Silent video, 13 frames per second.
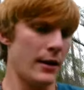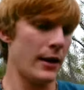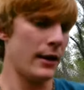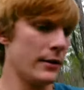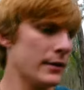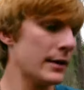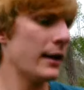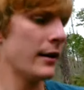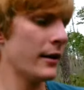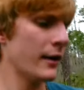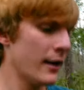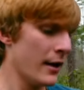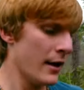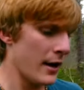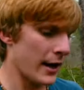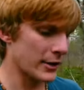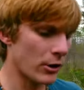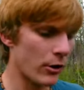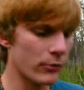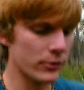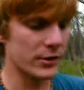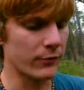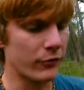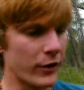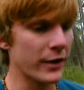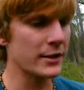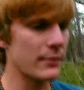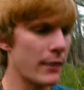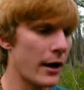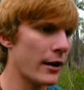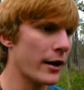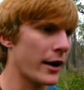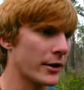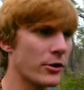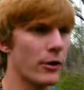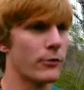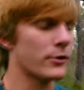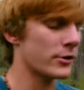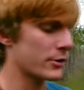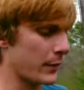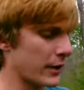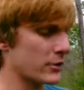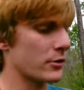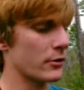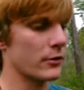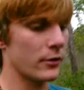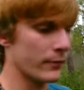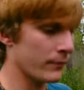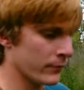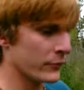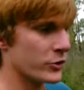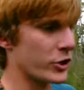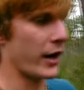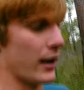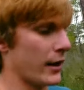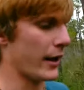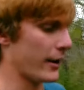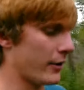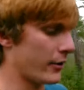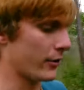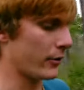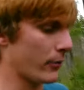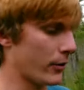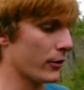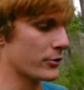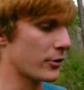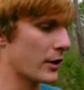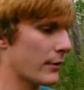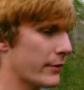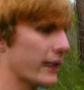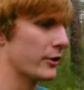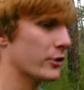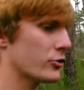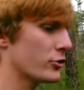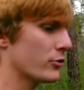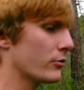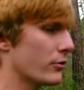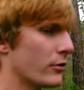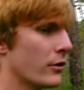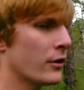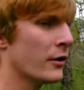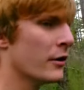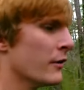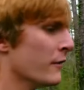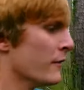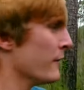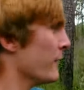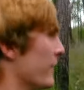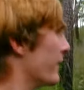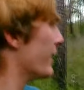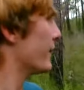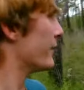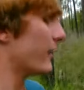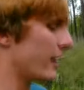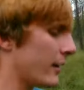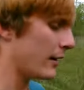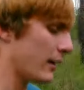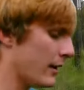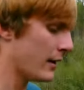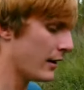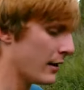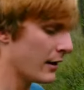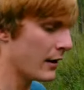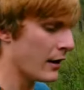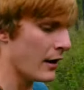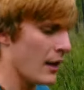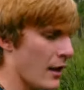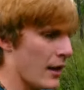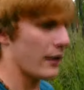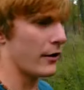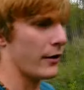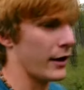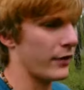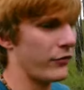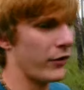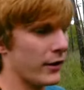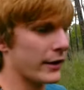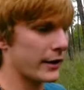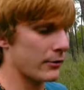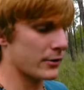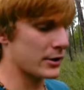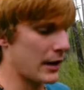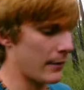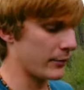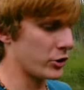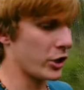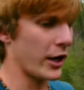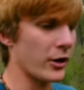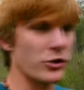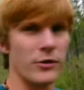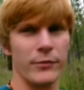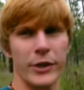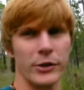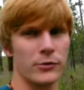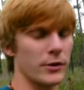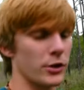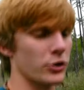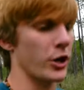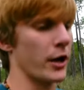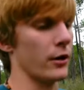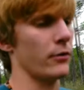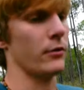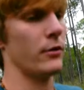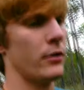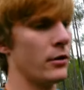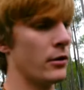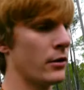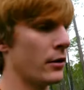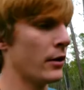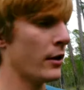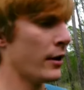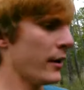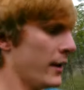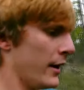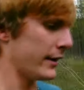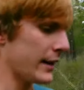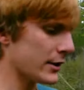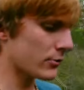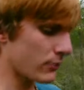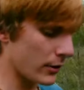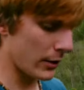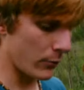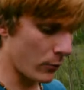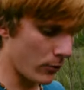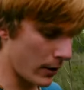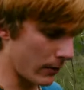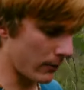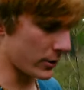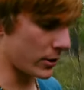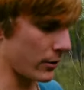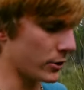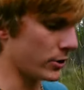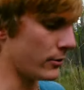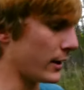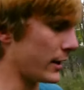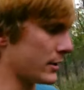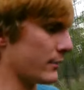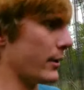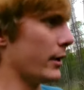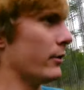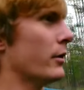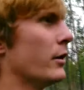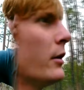And I talked with some friends about it. I talked with Spencer, the channel editor, who would also come down in June. And I don't know, I felt like it was time to change some things with the channel. And that's really more what I want to talk to you guys about.